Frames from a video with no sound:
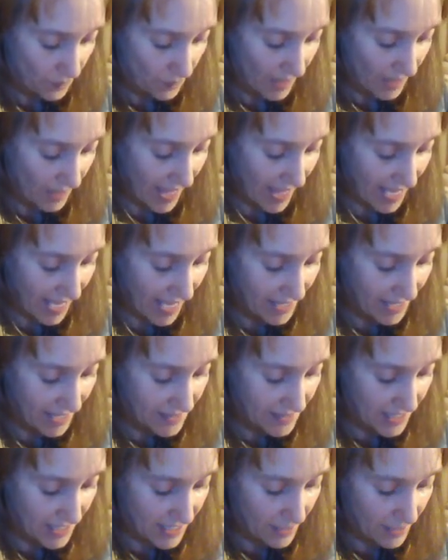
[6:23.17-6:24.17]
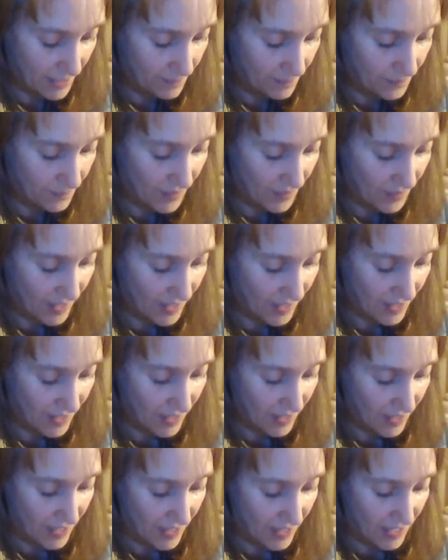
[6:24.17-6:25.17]
And um,
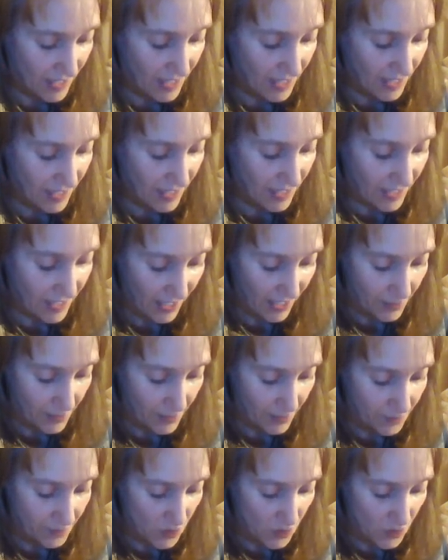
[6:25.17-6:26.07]
yeah,